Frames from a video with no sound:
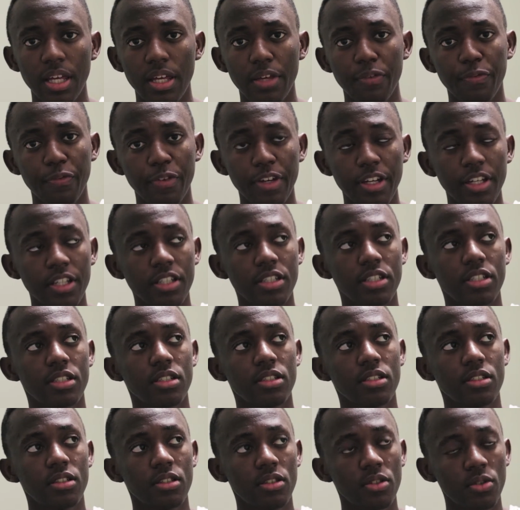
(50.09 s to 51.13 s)

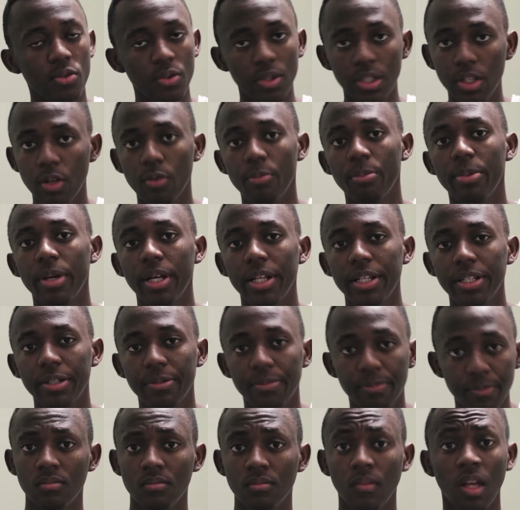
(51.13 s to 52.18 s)
effects to the company.
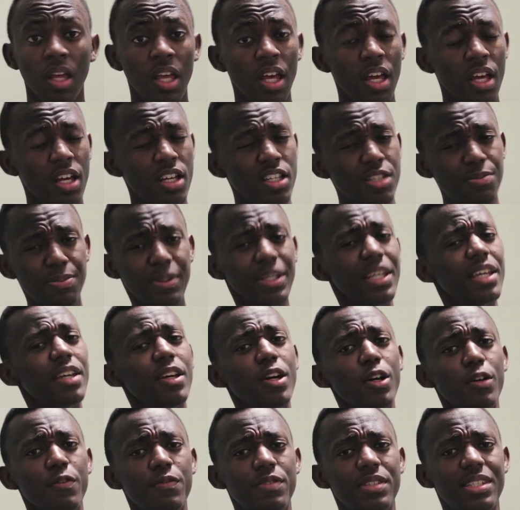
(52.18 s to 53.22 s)

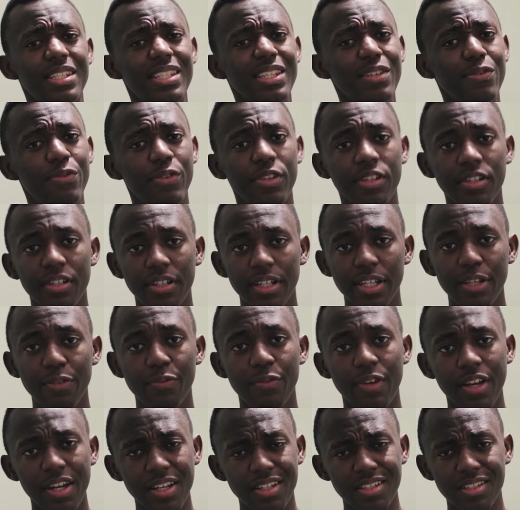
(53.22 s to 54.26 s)
Speaking of severe
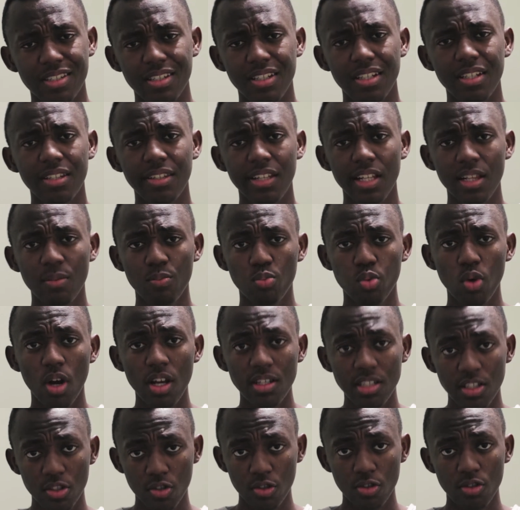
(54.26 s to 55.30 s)
effects, Intel
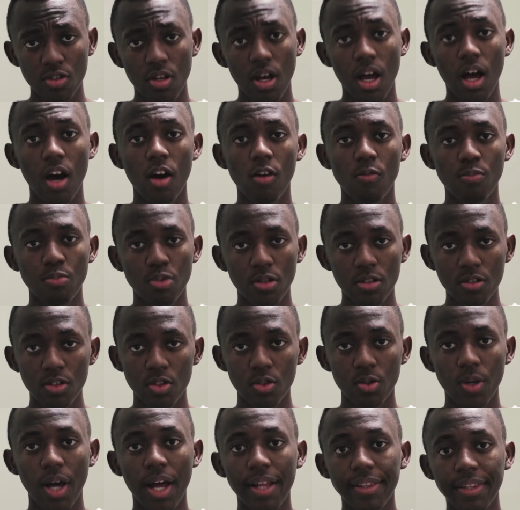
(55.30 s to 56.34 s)
processors are prone
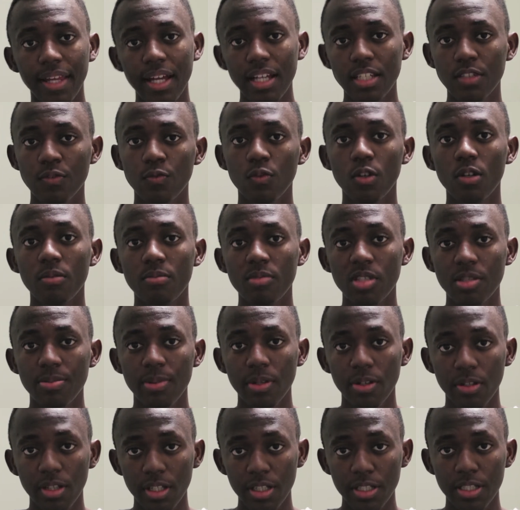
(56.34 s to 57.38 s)
to attacks from
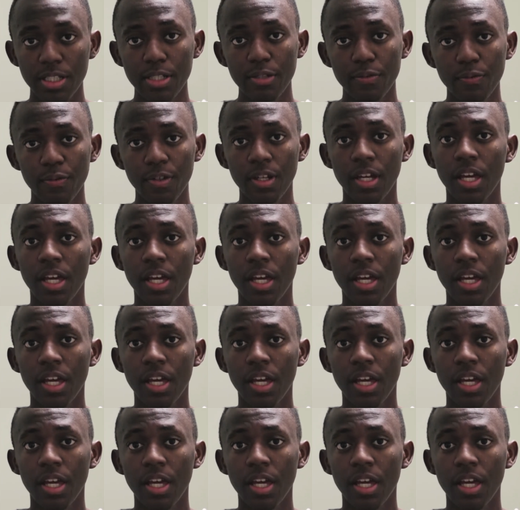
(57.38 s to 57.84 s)
speculative